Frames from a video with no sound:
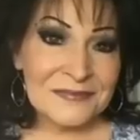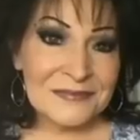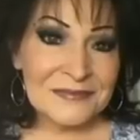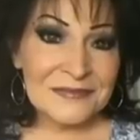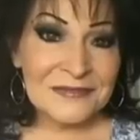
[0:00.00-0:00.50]

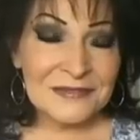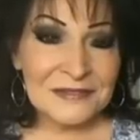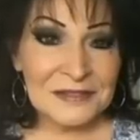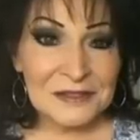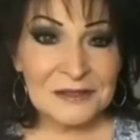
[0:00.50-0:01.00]

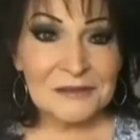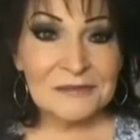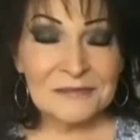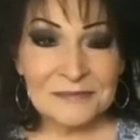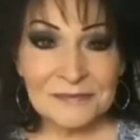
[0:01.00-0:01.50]

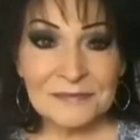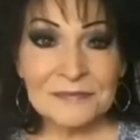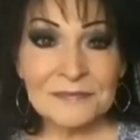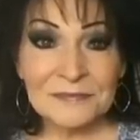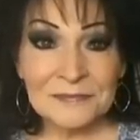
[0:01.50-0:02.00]

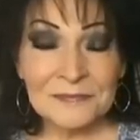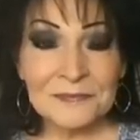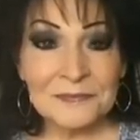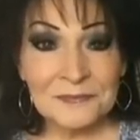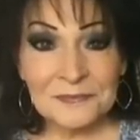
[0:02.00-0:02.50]

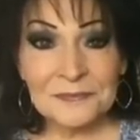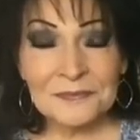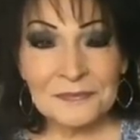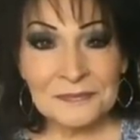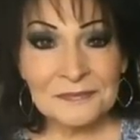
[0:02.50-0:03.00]

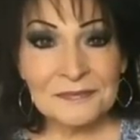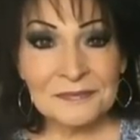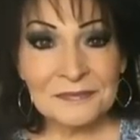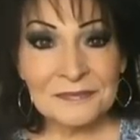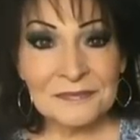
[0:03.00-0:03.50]

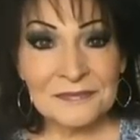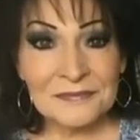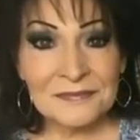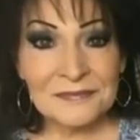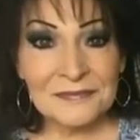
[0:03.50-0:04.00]

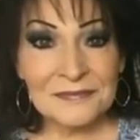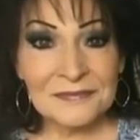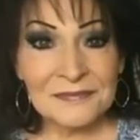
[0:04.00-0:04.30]
The person shown says nothing.